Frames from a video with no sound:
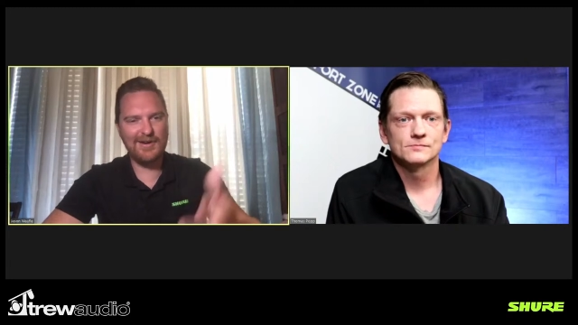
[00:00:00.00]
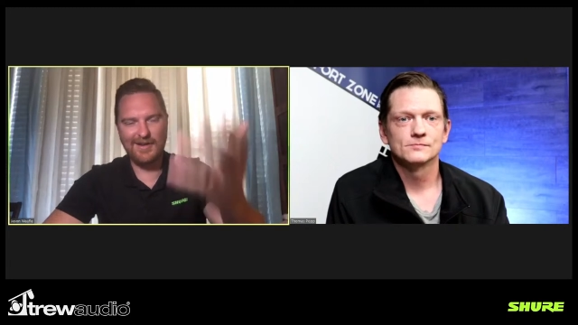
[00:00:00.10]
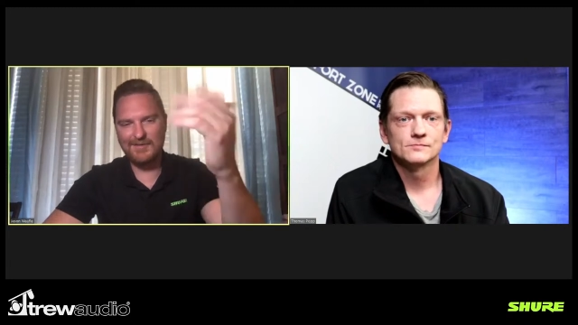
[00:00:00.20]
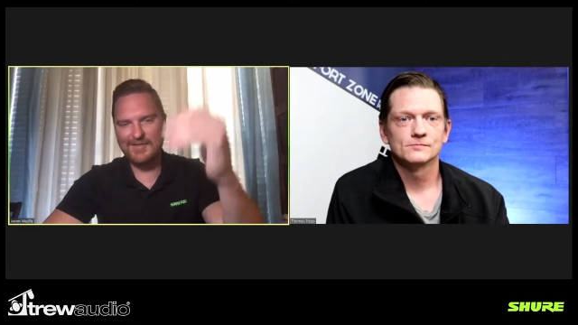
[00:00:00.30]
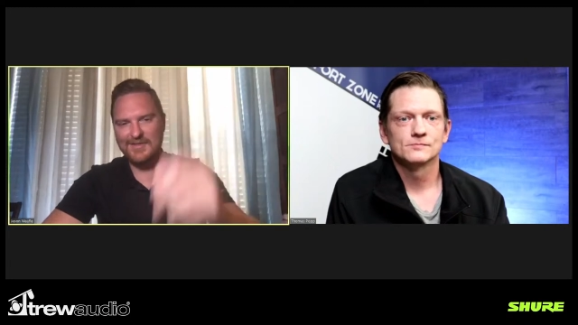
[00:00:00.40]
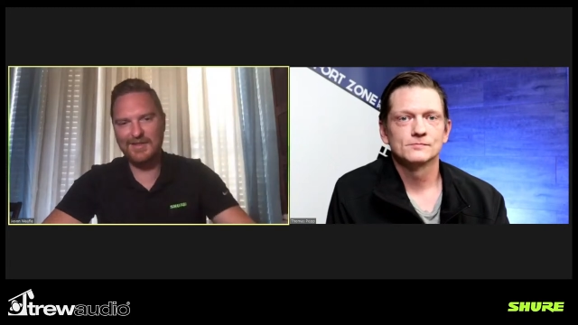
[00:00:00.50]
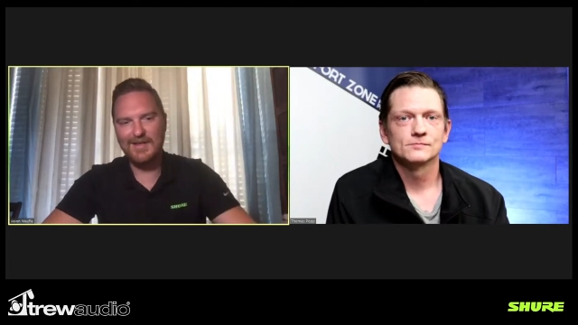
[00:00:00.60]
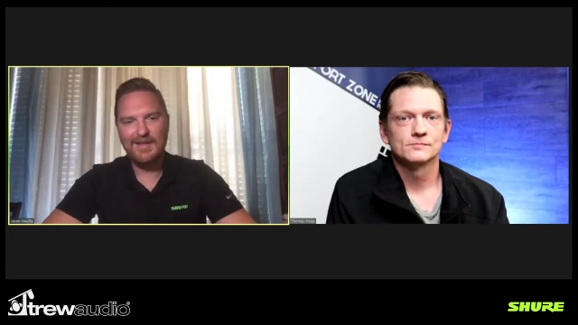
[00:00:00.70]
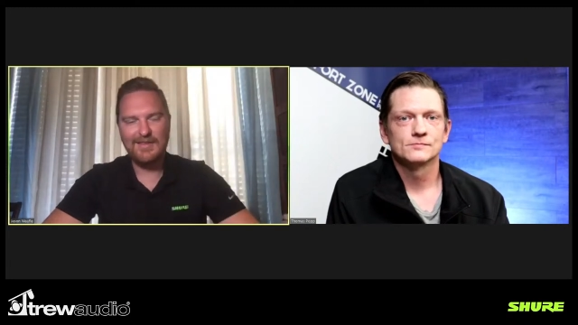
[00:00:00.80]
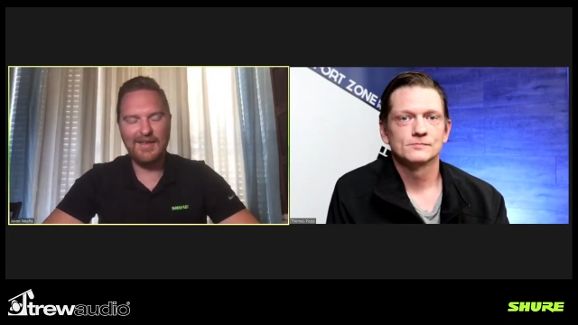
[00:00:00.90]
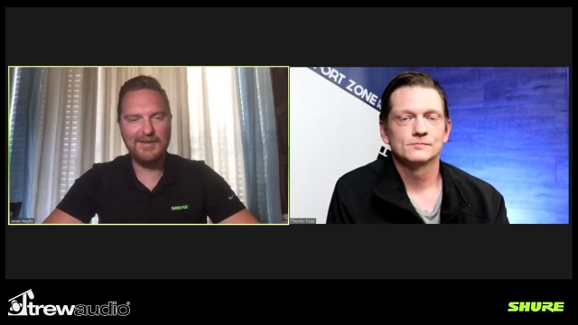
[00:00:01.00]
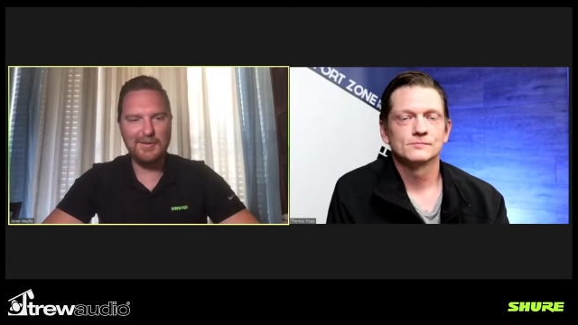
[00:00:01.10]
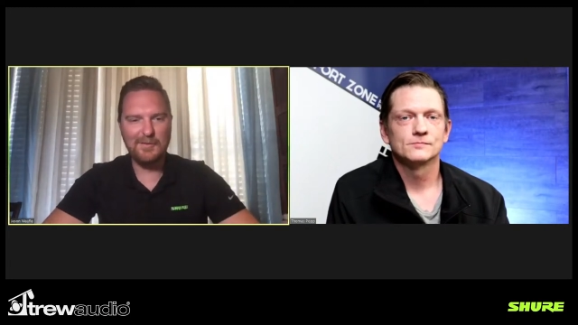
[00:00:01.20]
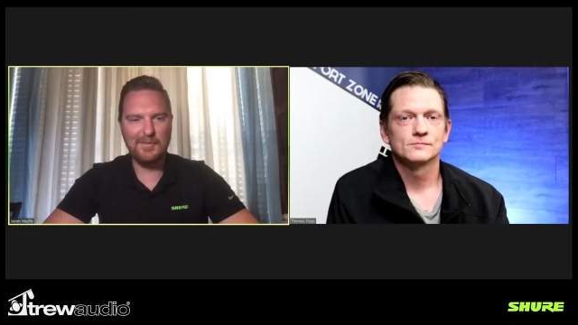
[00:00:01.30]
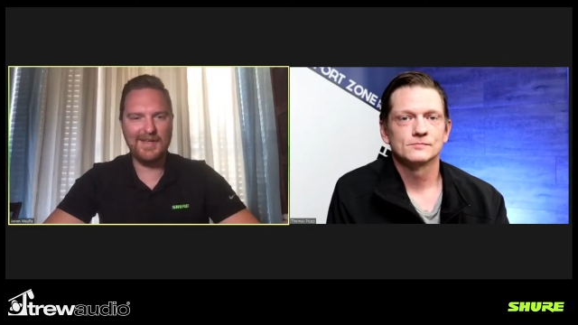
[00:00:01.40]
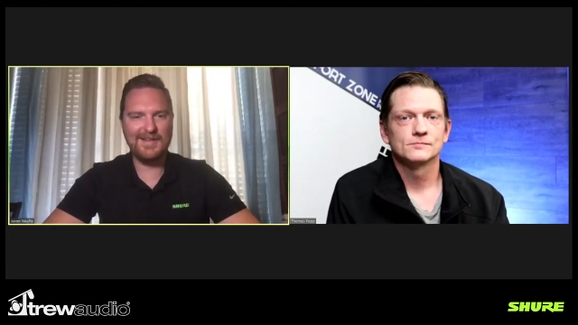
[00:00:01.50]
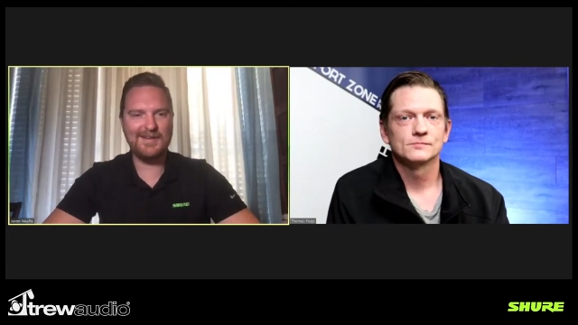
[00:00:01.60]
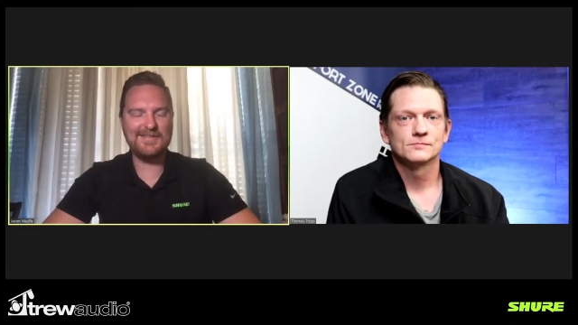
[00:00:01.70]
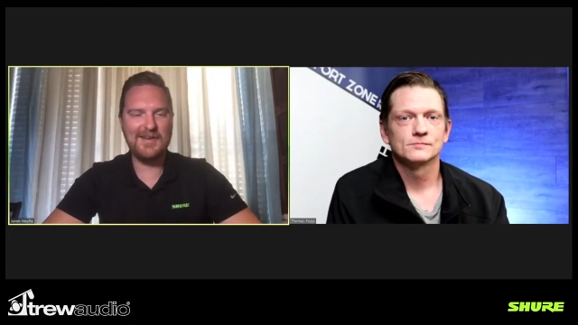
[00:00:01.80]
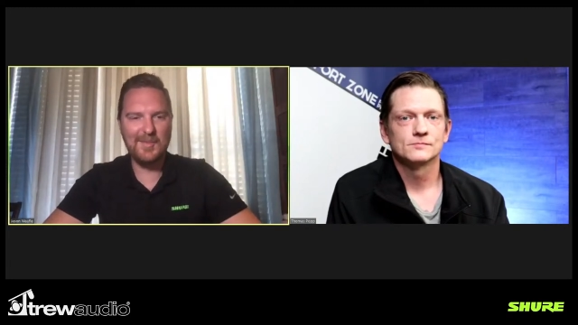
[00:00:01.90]
Speaker 1: And obviously, thank you for being
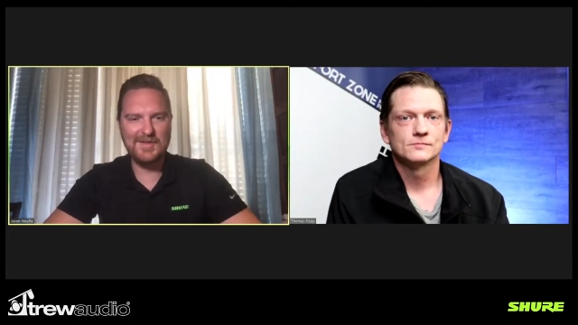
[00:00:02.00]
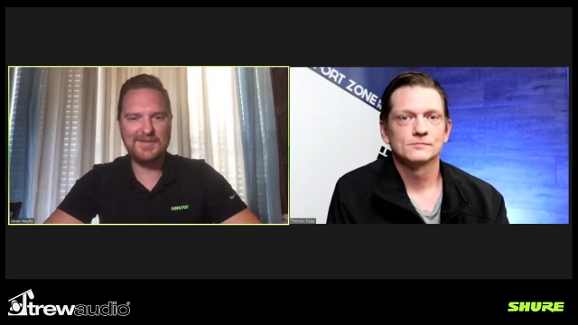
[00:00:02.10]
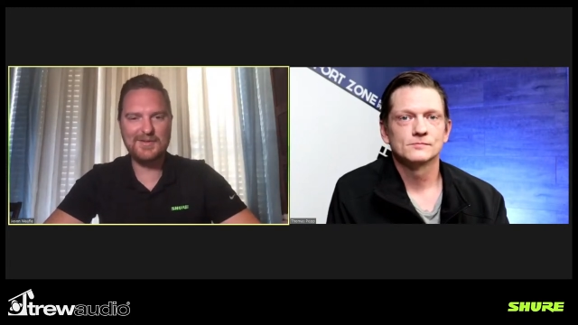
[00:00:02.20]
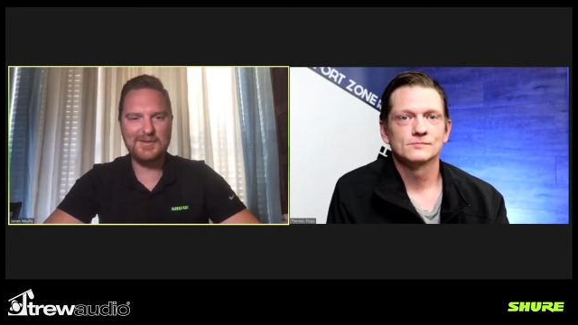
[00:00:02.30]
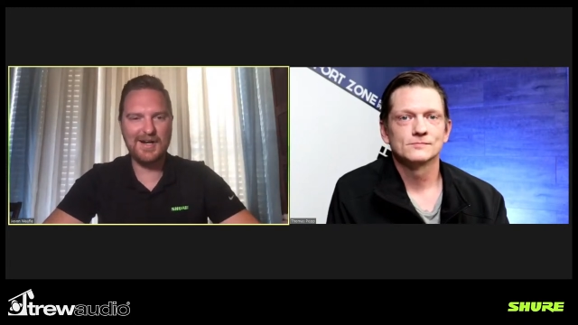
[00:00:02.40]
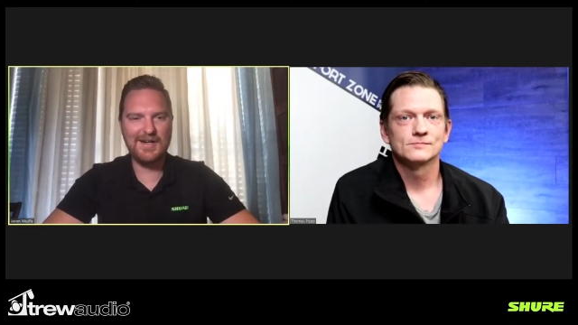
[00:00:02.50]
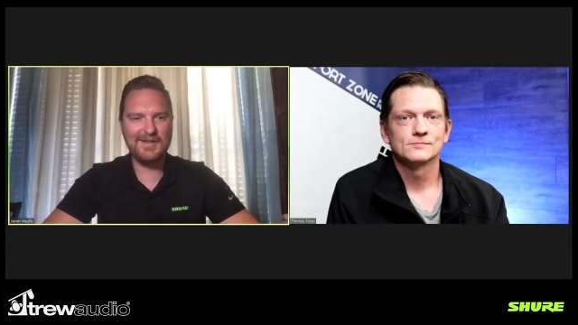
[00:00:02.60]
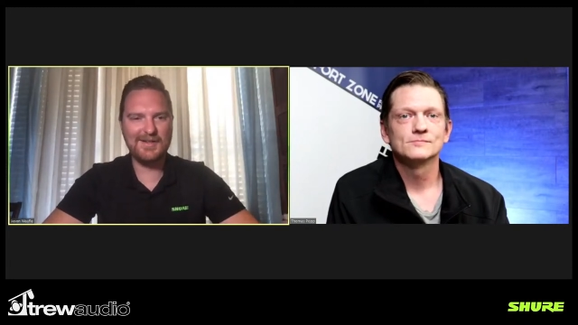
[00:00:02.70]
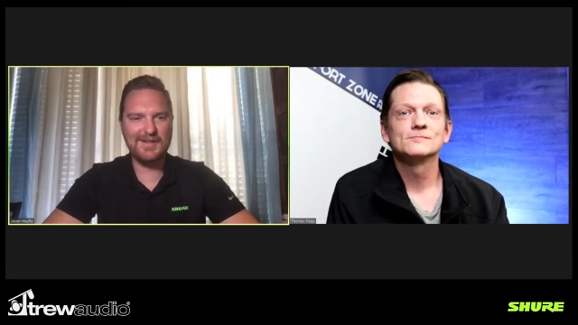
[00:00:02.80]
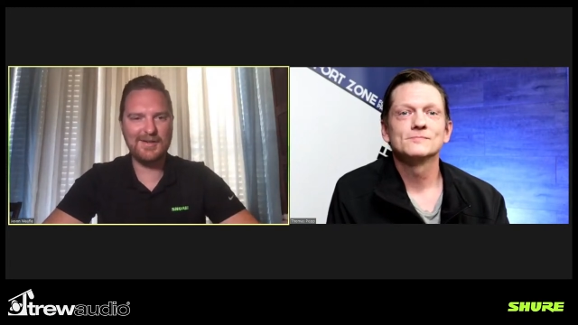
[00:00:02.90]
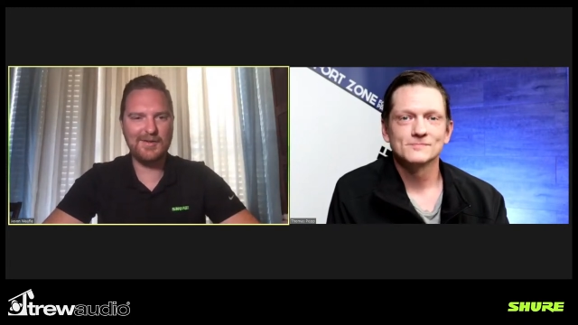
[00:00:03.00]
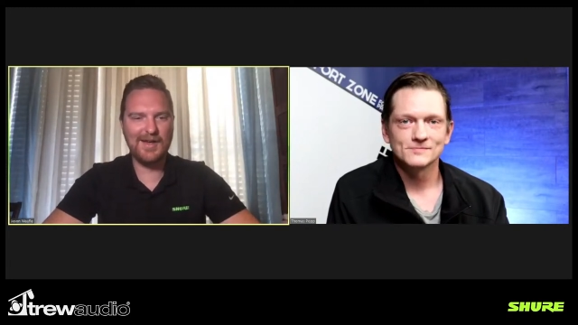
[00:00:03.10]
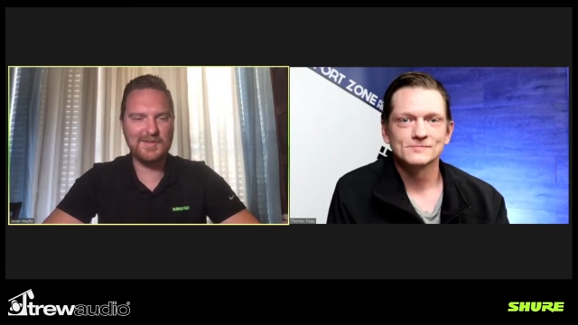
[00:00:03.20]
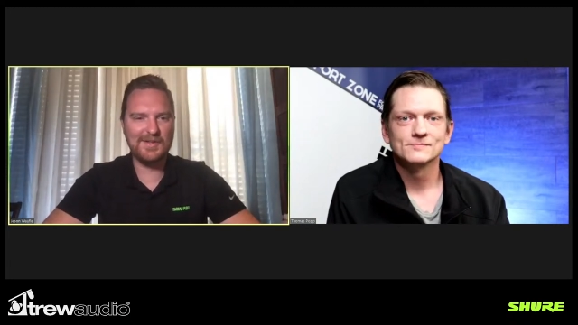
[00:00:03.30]
here, Thomas, Trew Audio. You guys